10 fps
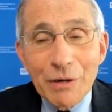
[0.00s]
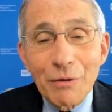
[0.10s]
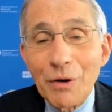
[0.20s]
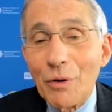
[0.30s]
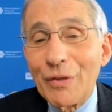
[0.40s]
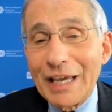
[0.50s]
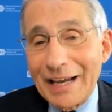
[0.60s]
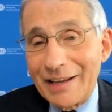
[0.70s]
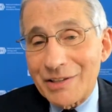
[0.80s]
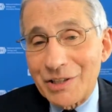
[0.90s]
we don't know
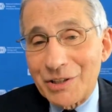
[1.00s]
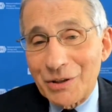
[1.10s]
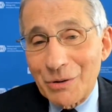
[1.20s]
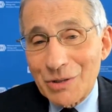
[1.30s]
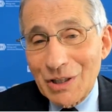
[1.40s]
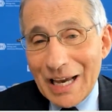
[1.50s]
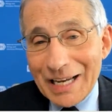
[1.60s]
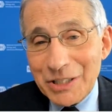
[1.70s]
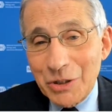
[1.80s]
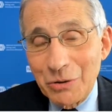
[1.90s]
the answer to those
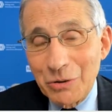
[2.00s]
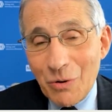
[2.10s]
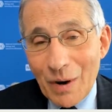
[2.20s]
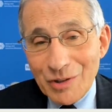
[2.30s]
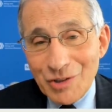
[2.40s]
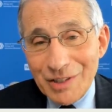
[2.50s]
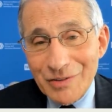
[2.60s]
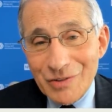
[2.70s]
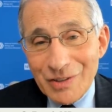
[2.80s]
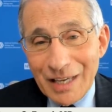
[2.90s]
last two
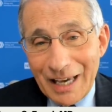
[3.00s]
questions.